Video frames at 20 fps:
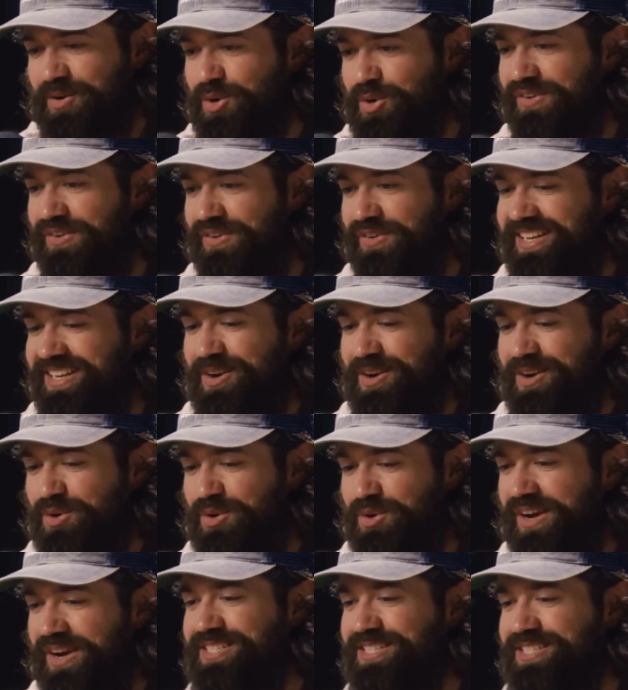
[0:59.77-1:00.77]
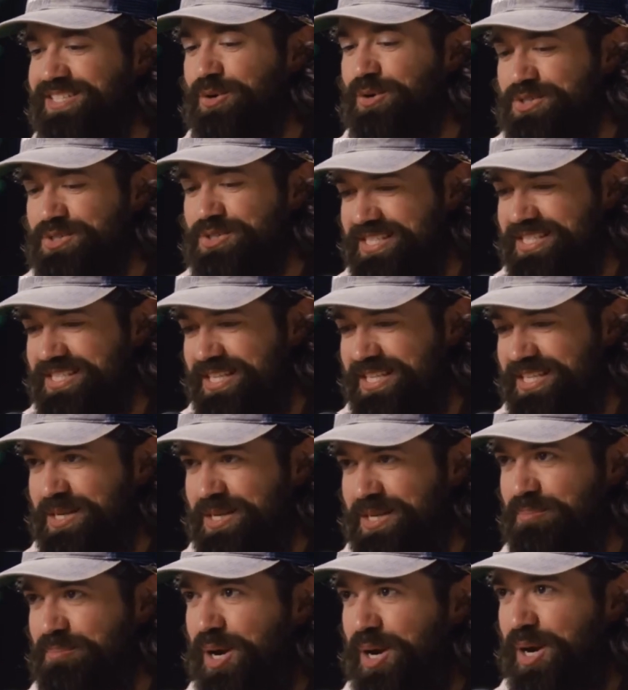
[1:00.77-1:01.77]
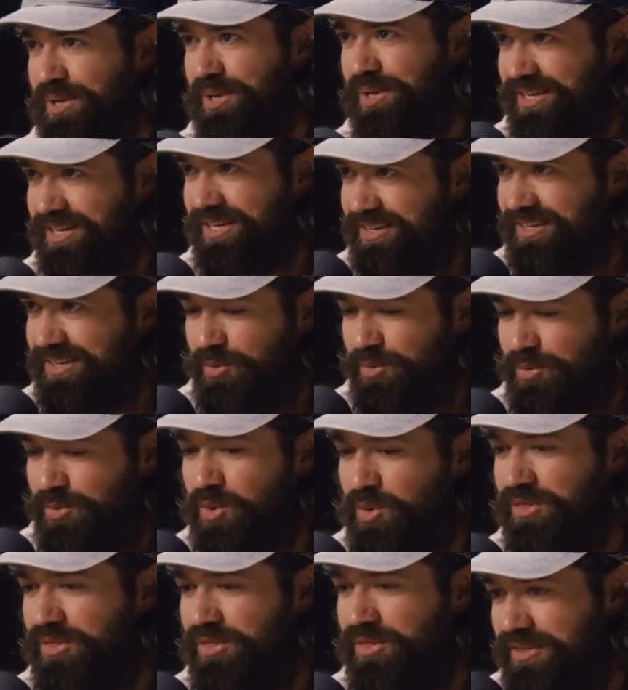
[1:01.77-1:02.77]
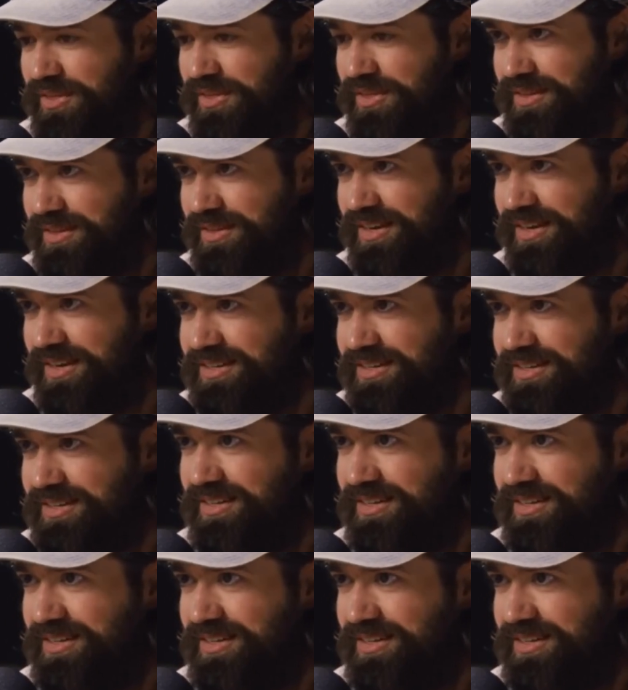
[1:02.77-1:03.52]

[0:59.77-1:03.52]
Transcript: what if I what if I don't succeed in public? What do they think then?